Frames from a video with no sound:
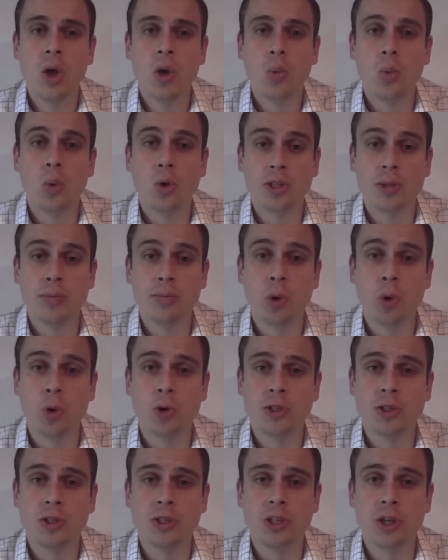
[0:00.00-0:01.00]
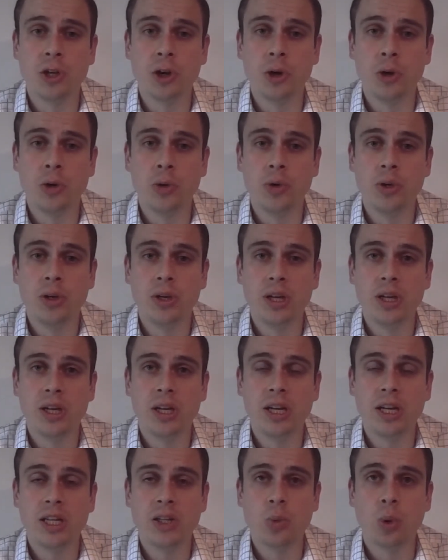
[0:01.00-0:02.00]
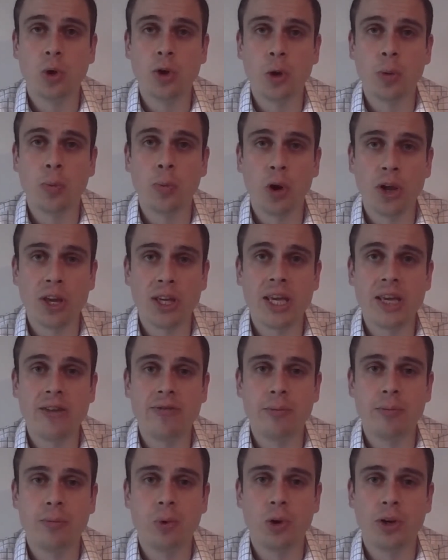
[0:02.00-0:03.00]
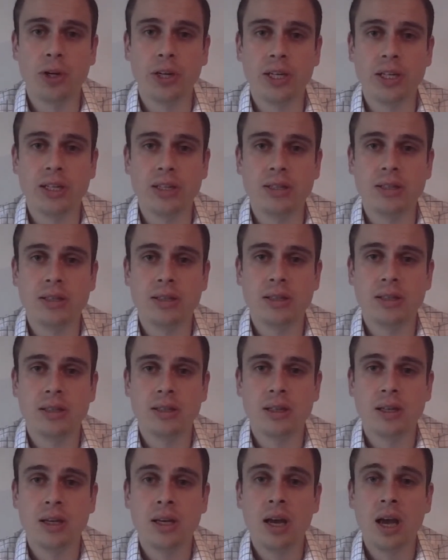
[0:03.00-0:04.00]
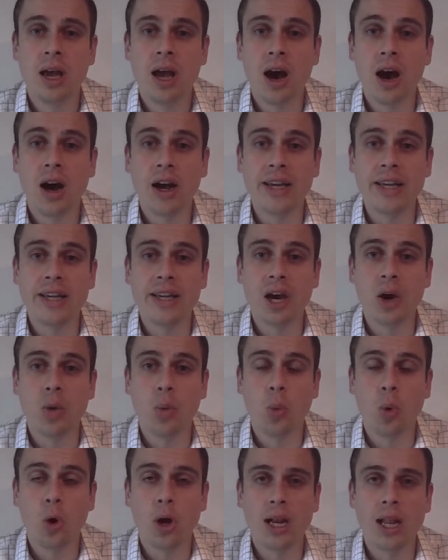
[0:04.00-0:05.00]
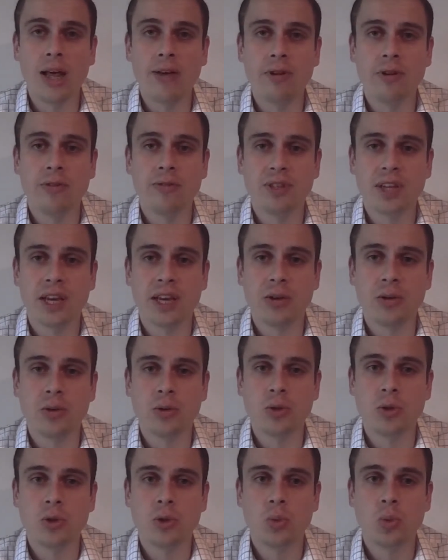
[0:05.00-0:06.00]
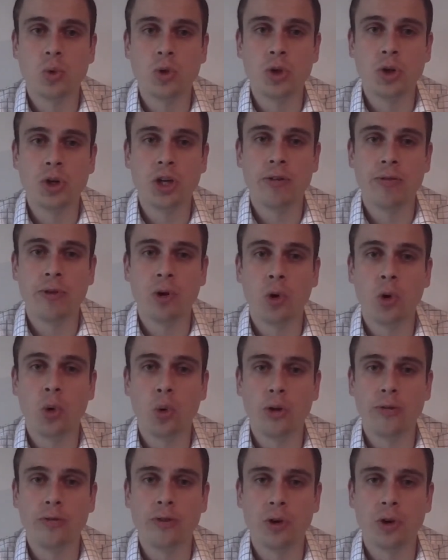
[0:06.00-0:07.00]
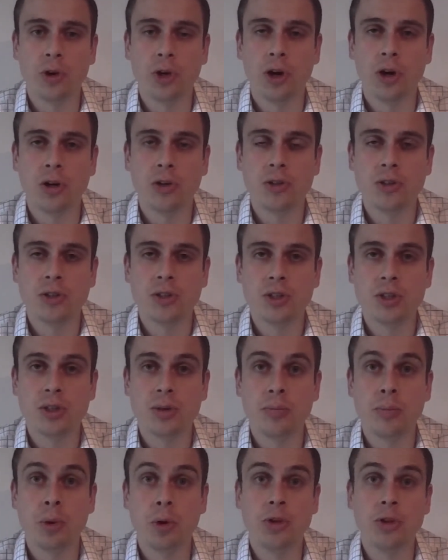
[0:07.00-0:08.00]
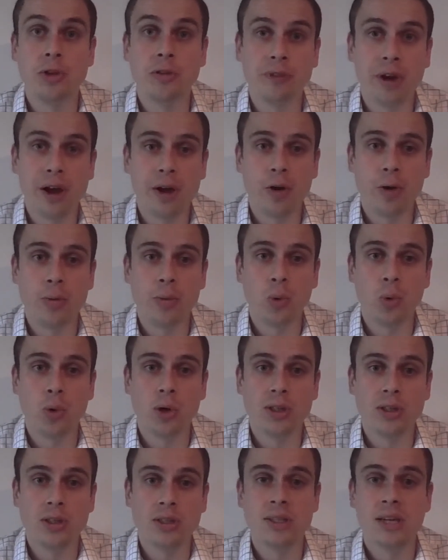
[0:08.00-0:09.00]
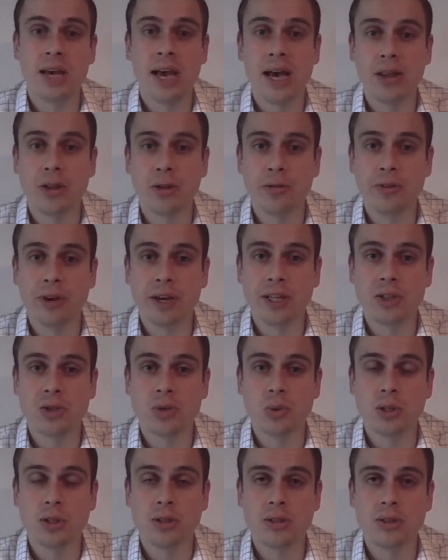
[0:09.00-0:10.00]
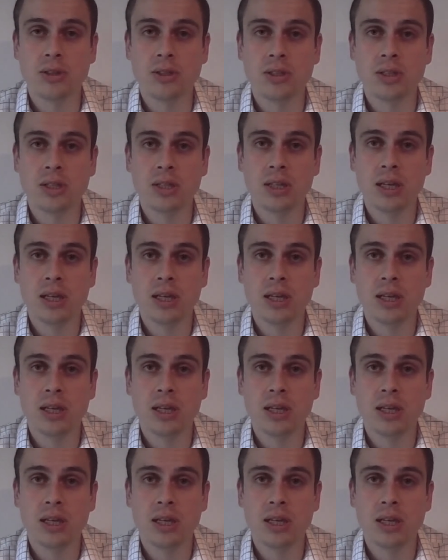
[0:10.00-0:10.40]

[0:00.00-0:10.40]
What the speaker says: What's important to know is what your break-even point is, i.e. at what level of sales will you cover all of your costs, both the variable ones and the fixed ones.